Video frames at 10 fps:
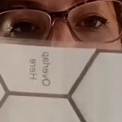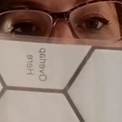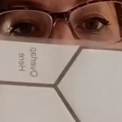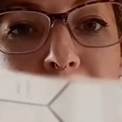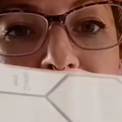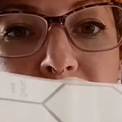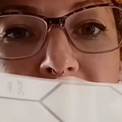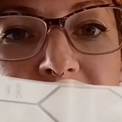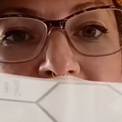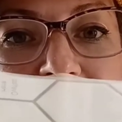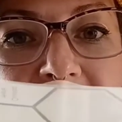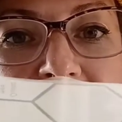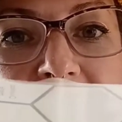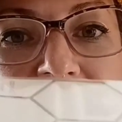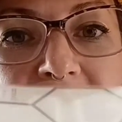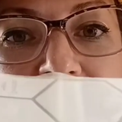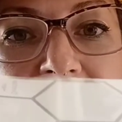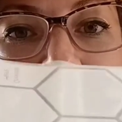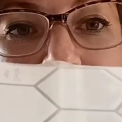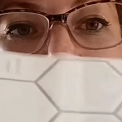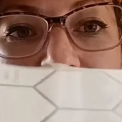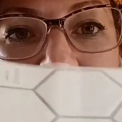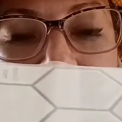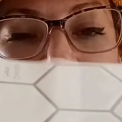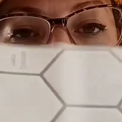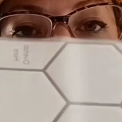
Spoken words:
a 12 by 12 sheet that I had cut here.